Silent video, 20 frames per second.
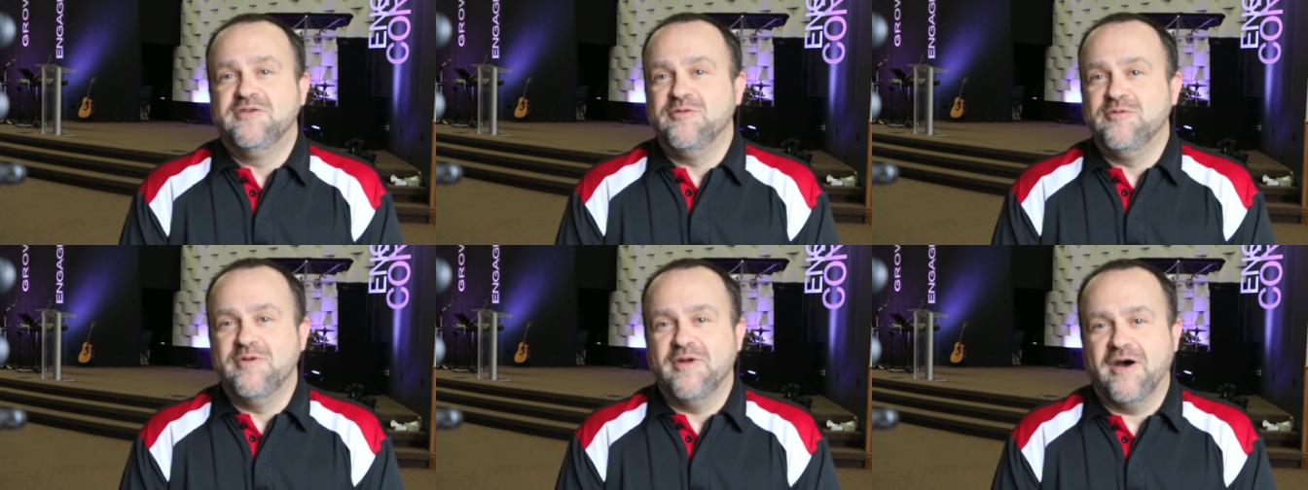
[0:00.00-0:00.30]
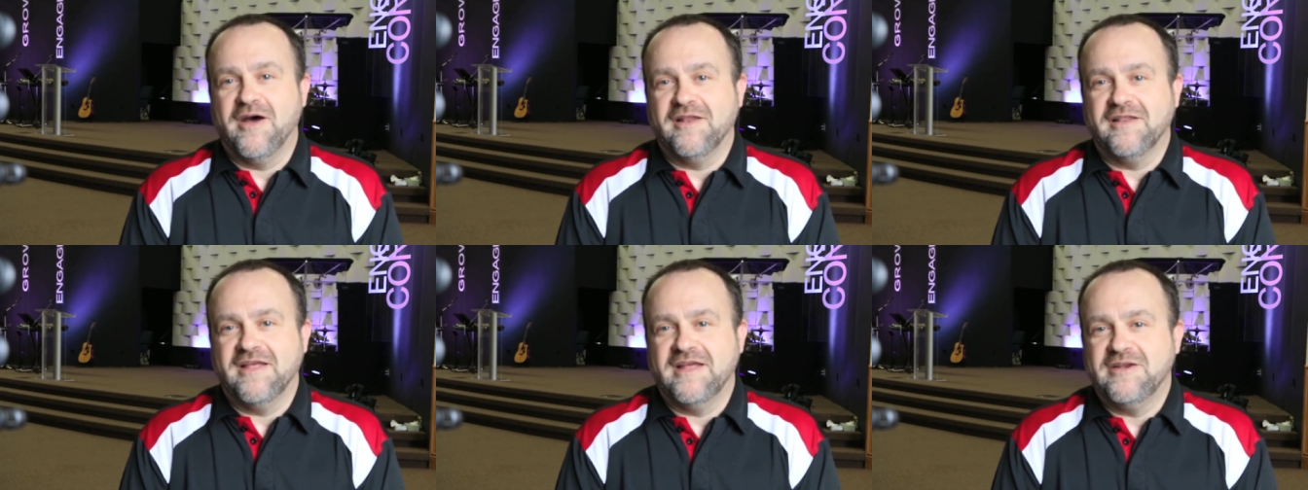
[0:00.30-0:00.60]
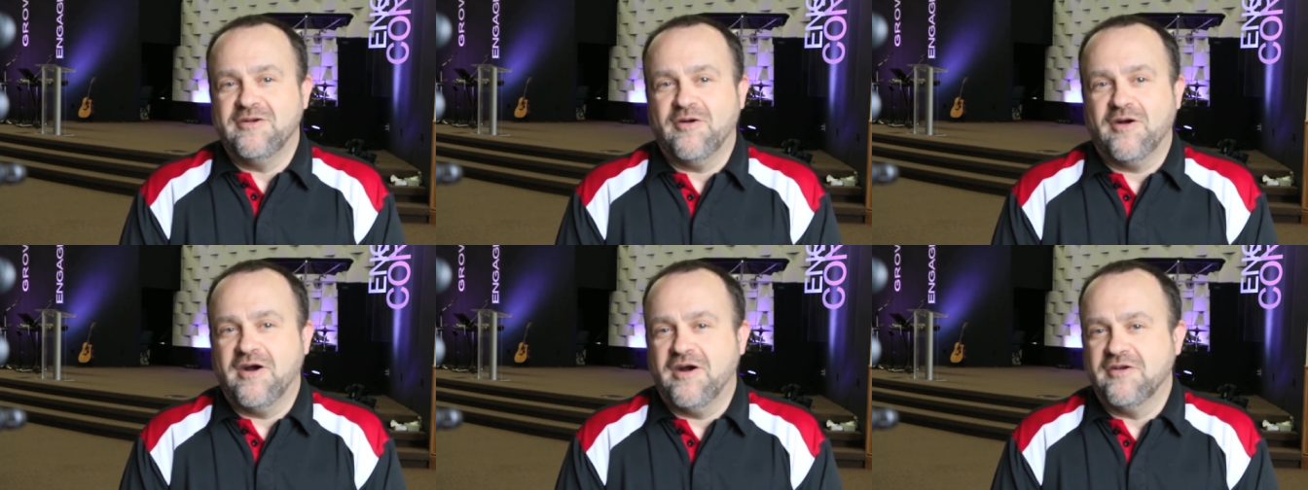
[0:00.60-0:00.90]
Do not
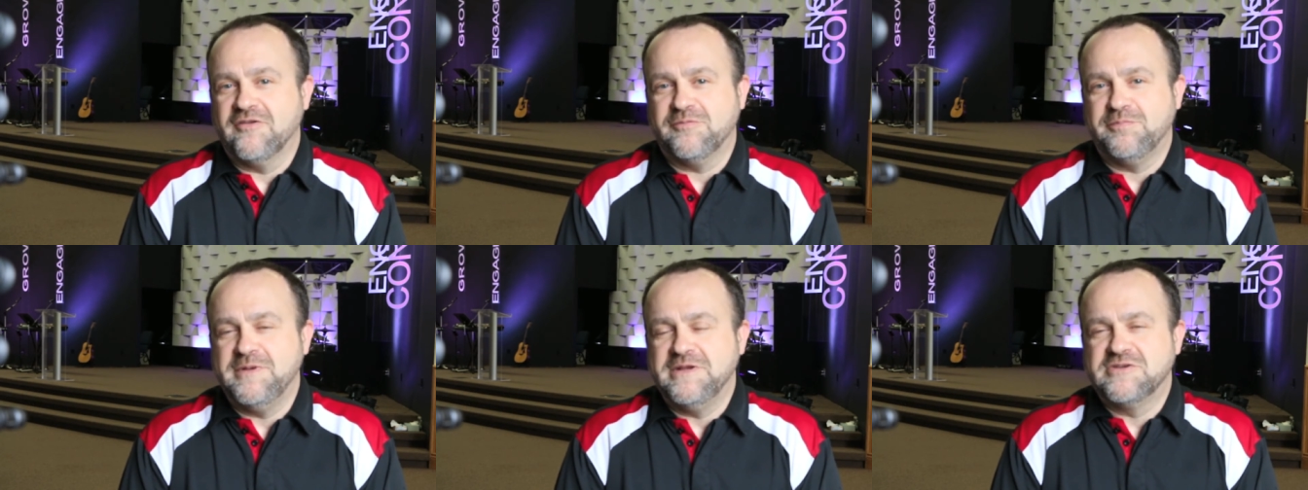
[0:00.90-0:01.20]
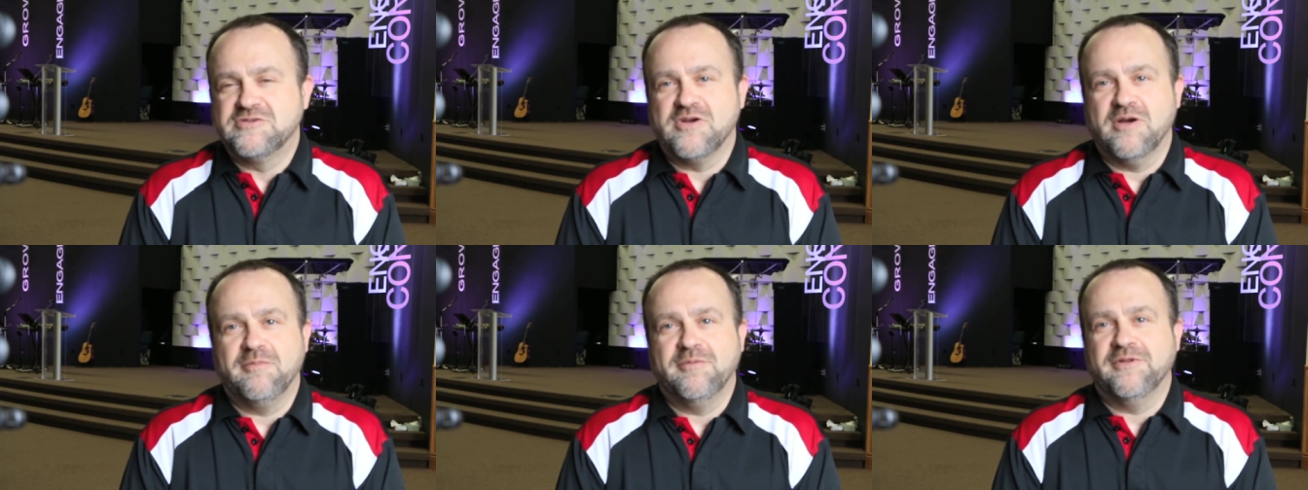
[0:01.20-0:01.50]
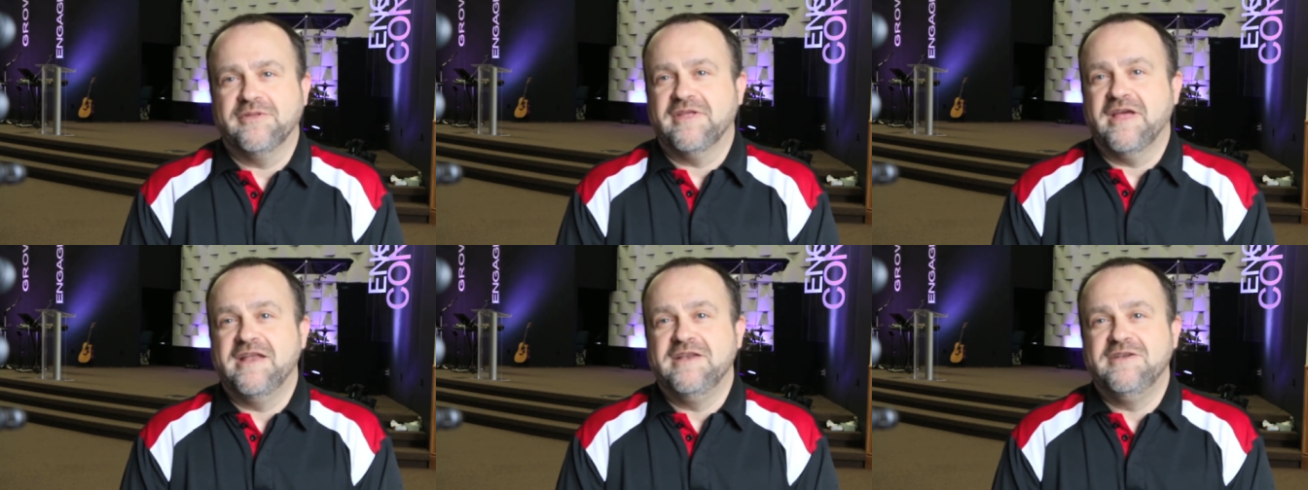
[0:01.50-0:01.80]
let your hearts be
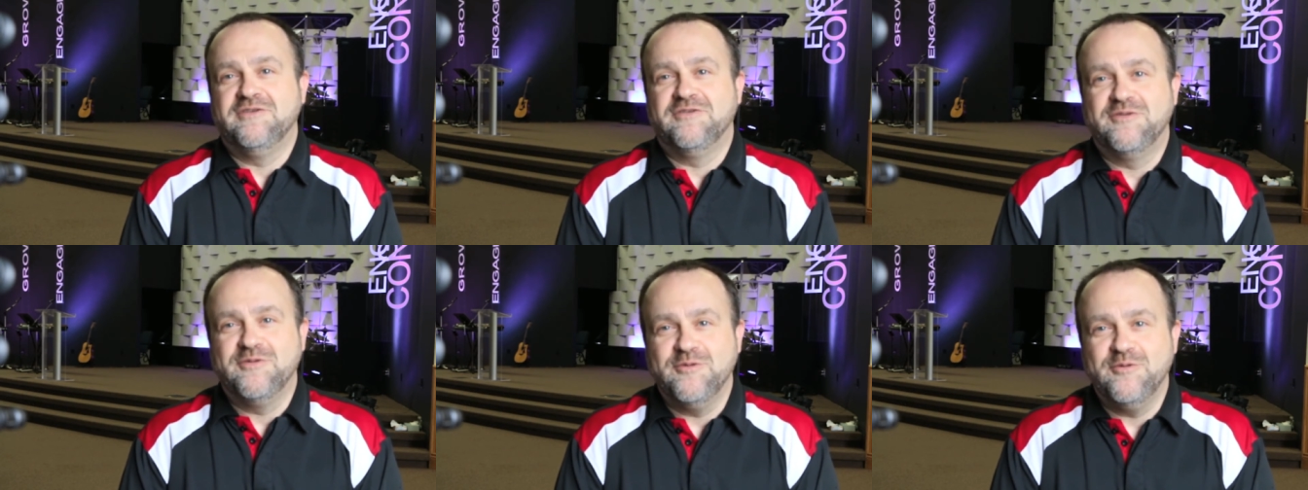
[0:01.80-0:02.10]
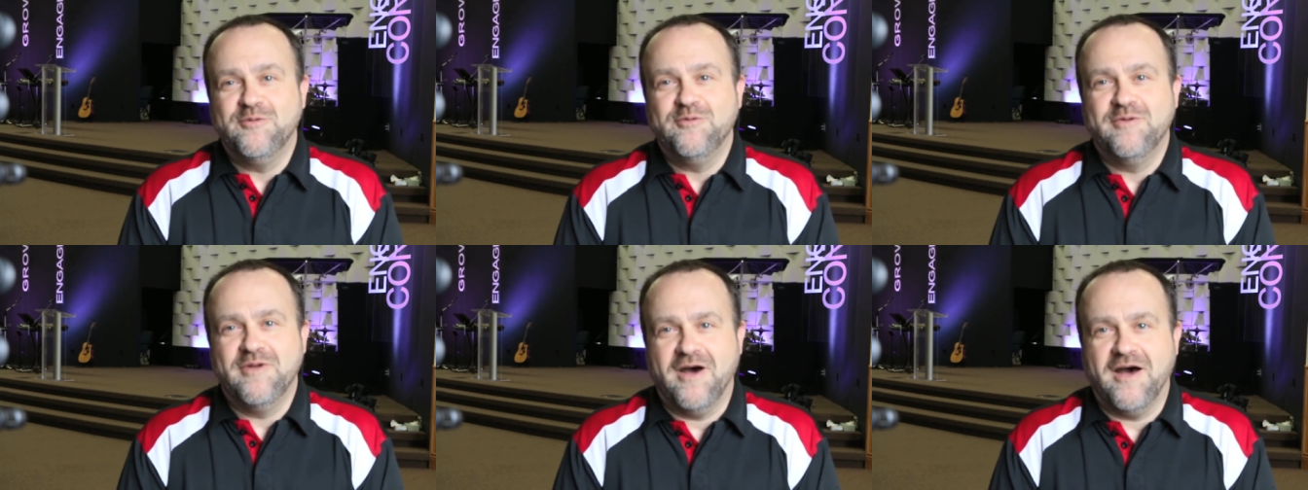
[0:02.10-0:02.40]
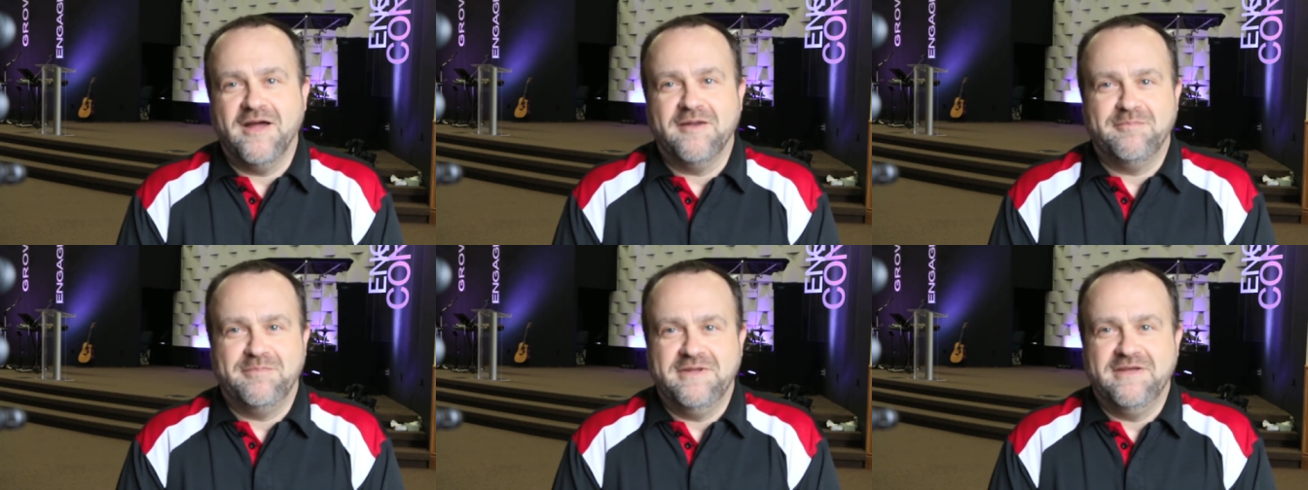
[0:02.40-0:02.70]
troubled, and do
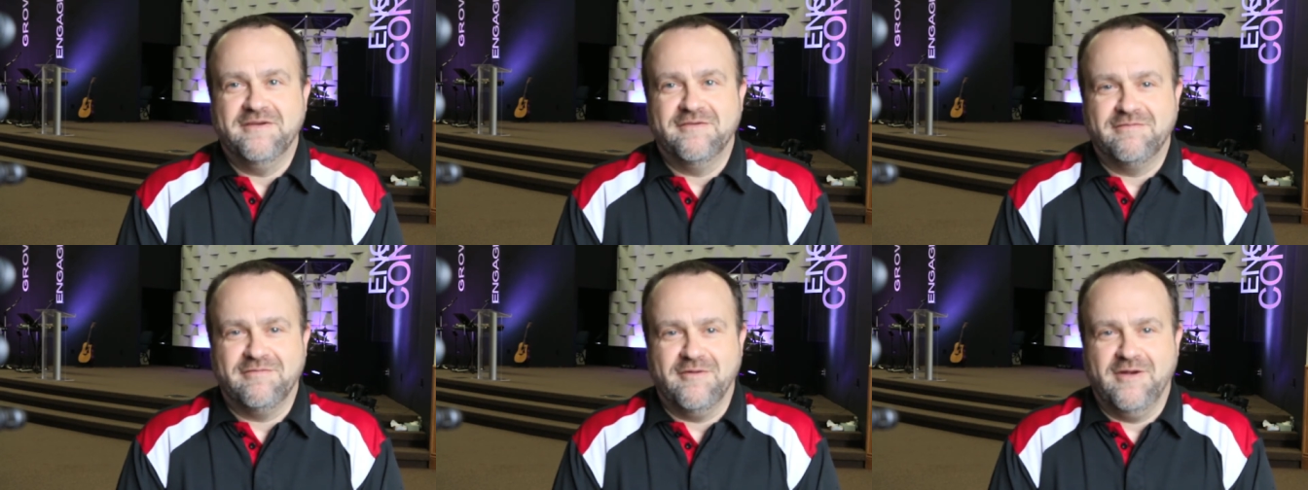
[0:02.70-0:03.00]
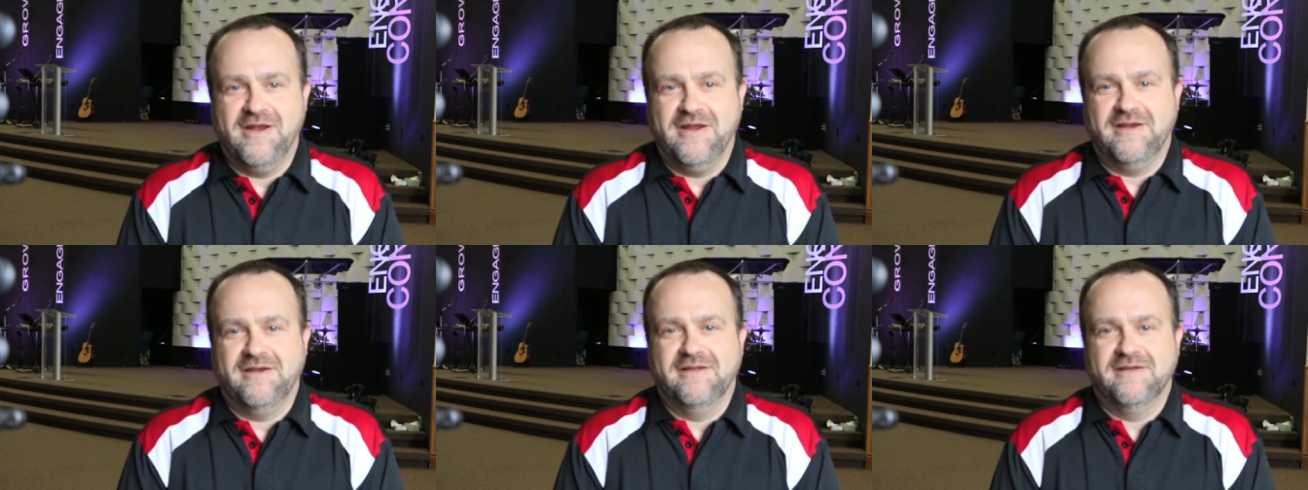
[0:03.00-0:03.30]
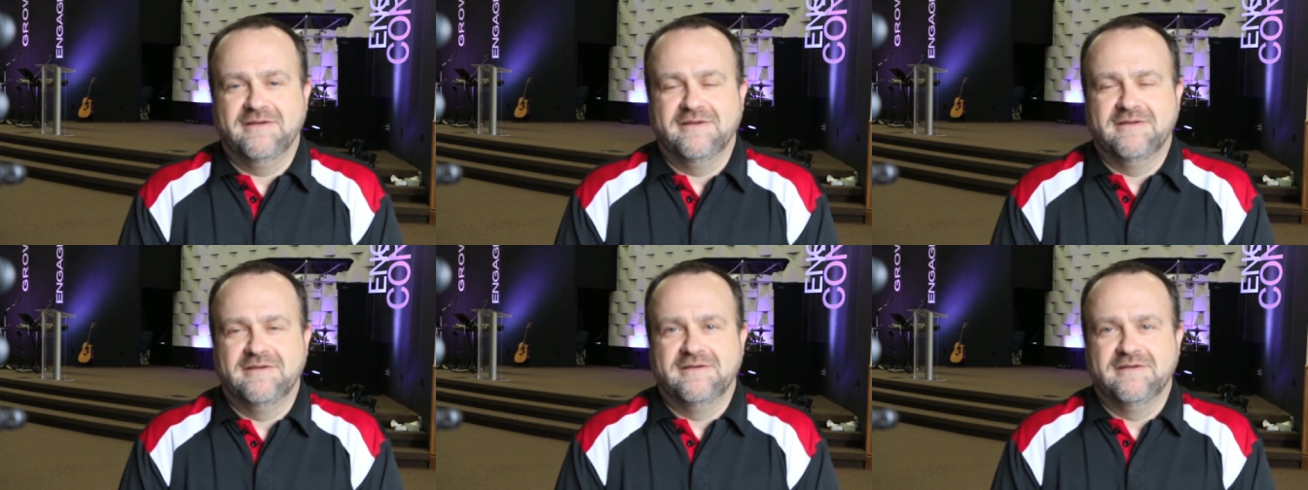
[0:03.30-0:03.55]
not be afraid.